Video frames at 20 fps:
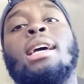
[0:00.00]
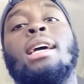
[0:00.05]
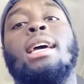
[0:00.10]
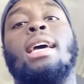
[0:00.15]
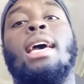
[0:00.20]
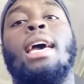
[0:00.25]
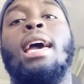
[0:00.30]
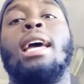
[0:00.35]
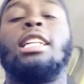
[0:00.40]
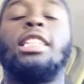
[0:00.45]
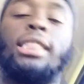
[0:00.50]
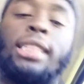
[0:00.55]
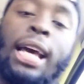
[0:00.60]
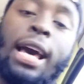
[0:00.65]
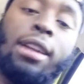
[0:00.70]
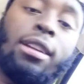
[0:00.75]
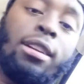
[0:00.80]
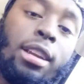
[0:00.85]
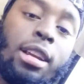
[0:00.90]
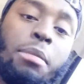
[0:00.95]
And
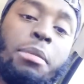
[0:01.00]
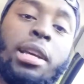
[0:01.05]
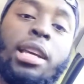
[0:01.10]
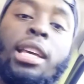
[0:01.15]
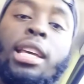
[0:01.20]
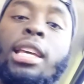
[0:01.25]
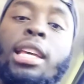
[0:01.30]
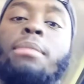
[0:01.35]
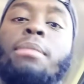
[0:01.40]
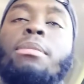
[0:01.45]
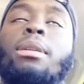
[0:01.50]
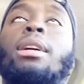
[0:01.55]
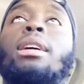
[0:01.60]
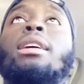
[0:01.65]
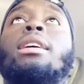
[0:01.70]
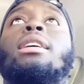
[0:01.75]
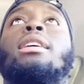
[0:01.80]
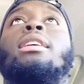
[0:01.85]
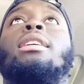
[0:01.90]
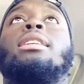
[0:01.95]
Saturday, I'm gonna keep
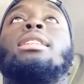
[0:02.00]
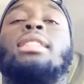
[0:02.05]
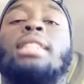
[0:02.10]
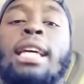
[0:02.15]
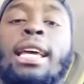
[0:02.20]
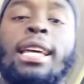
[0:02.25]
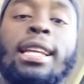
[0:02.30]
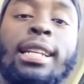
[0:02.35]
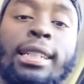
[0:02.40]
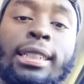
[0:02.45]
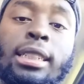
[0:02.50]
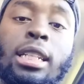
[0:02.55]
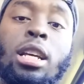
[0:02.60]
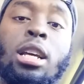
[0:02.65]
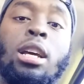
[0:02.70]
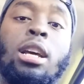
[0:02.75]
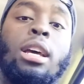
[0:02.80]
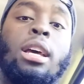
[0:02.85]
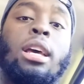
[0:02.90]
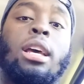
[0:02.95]
saying this.
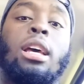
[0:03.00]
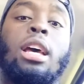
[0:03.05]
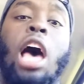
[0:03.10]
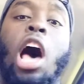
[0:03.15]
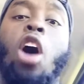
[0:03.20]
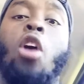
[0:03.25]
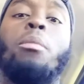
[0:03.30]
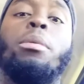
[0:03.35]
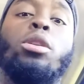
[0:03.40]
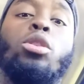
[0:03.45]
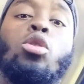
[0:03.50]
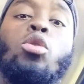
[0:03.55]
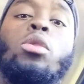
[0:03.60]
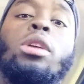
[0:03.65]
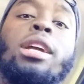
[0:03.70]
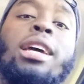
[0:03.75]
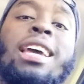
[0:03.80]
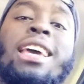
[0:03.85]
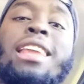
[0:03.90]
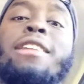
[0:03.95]
I'll be doing
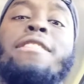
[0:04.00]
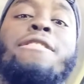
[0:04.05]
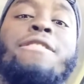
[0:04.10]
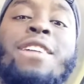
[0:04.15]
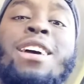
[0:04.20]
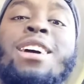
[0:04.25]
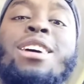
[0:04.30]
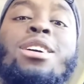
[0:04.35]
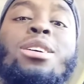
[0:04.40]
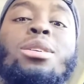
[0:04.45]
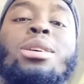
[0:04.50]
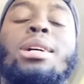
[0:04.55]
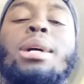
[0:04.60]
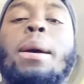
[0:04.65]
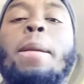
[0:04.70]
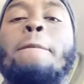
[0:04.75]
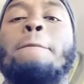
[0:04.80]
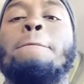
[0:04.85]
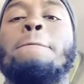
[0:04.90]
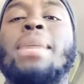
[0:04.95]
the NFL
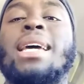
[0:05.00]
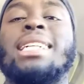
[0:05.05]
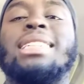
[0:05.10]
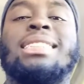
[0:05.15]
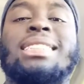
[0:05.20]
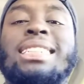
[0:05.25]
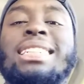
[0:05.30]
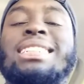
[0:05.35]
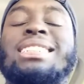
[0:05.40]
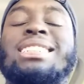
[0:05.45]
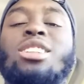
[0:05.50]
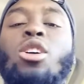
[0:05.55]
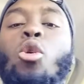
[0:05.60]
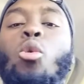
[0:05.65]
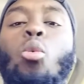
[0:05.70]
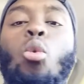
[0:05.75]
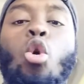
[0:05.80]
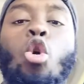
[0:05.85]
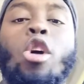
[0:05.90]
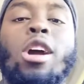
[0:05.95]
mid-season
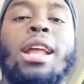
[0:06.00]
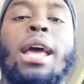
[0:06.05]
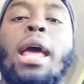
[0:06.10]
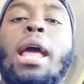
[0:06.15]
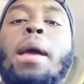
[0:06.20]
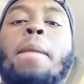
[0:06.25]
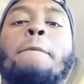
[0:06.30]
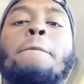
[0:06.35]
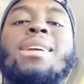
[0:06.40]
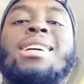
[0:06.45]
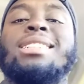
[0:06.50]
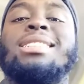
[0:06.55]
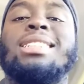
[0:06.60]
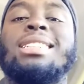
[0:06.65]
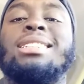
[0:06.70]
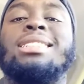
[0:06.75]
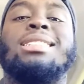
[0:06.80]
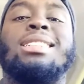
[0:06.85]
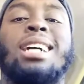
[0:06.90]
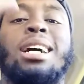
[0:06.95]
award and
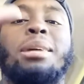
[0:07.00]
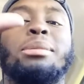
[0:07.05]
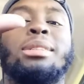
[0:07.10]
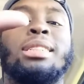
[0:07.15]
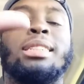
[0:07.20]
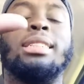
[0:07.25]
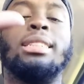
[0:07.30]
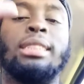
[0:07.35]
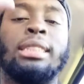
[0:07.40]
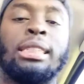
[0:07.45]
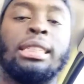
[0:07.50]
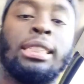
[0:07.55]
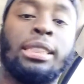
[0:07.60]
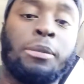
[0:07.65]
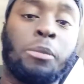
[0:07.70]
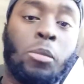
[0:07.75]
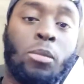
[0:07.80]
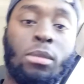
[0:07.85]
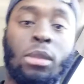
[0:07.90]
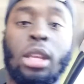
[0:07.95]
mid-season top 10
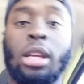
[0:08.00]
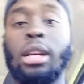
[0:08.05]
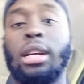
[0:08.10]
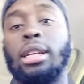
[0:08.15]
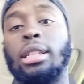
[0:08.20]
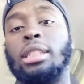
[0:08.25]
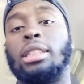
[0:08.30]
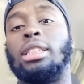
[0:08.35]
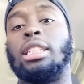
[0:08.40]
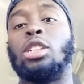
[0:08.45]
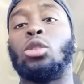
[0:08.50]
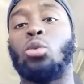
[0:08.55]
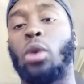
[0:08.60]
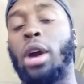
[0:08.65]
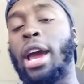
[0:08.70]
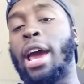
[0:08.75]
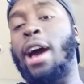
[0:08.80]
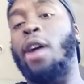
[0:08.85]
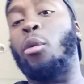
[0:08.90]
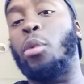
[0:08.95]
team since we're
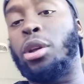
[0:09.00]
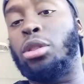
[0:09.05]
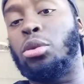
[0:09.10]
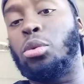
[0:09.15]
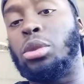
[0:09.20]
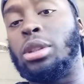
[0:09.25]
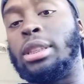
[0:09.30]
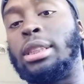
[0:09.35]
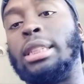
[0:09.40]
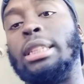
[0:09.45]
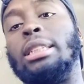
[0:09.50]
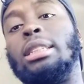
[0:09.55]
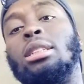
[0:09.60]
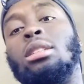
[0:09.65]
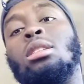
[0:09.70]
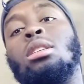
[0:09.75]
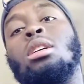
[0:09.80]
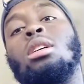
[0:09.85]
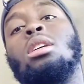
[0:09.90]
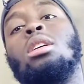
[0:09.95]
halfway through the season.
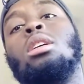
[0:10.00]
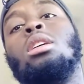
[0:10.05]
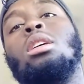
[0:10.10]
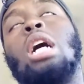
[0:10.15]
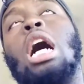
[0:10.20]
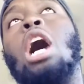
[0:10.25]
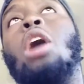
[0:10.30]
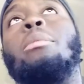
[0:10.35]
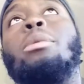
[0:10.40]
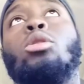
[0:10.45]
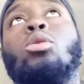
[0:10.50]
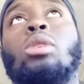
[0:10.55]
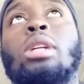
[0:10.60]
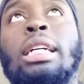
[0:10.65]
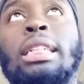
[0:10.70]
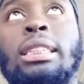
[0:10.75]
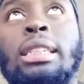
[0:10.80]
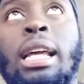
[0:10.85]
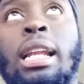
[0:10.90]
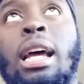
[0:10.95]
I'll be doing
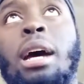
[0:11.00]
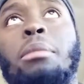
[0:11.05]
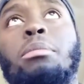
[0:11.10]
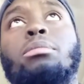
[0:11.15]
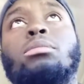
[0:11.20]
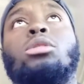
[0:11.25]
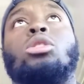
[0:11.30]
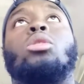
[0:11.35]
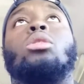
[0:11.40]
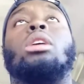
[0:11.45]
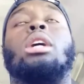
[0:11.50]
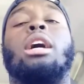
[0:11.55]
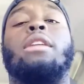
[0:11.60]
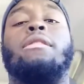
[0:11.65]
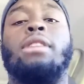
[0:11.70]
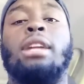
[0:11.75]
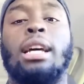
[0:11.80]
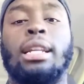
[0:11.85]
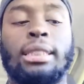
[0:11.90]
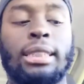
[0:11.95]
that Saturday, so look out
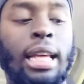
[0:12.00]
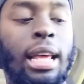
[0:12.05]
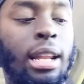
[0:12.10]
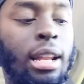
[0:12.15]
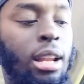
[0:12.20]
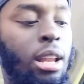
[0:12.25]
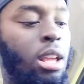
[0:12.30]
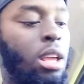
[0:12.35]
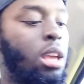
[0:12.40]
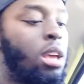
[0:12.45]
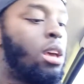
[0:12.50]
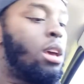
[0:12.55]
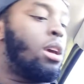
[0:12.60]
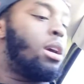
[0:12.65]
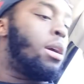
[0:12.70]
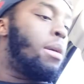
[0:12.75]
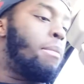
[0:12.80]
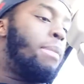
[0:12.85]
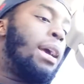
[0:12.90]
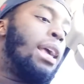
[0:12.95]
for that Saturday.
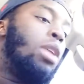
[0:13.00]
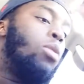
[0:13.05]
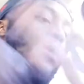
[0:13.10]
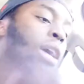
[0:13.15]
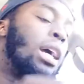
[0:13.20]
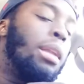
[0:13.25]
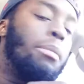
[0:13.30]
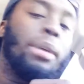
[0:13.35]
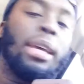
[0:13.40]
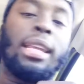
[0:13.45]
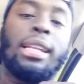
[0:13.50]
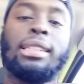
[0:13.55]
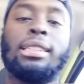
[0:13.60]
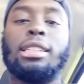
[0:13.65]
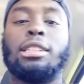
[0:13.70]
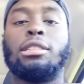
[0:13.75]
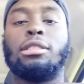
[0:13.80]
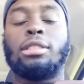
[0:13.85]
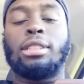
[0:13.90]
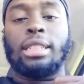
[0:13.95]
But anyway, let me get into
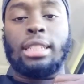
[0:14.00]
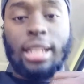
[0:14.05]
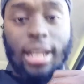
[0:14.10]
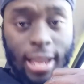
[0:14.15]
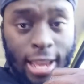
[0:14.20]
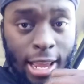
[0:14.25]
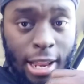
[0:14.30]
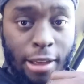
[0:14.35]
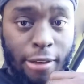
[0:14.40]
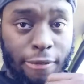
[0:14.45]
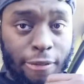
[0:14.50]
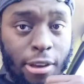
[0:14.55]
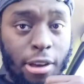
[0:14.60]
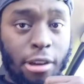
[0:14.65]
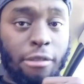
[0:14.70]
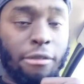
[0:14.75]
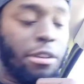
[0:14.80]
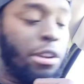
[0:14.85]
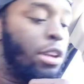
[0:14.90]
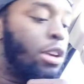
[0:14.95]
this
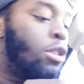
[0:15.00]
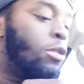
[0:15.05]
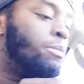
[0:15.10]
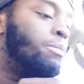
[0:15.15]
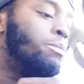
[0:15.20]
NFL video.